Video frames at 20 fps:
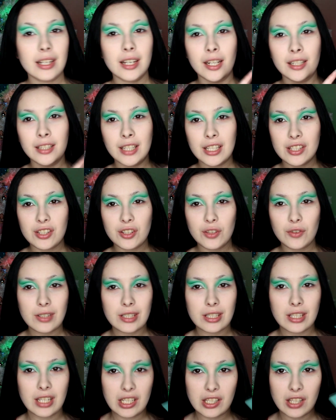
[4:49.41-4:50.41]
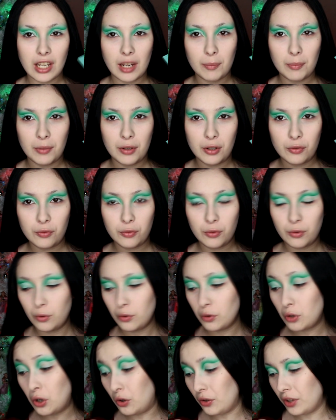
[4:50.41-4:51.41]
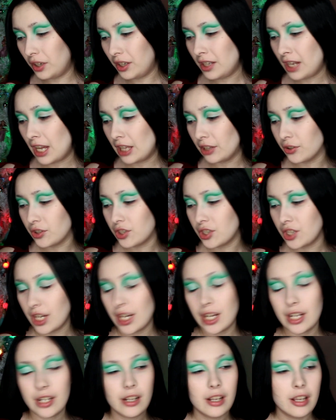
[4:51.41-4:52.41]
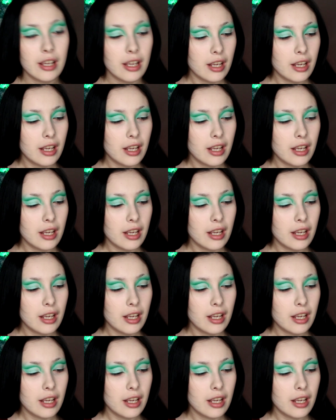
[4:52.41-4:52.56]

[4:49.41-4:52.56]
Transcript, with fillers: and let's use this like beautiful golden yellow shade.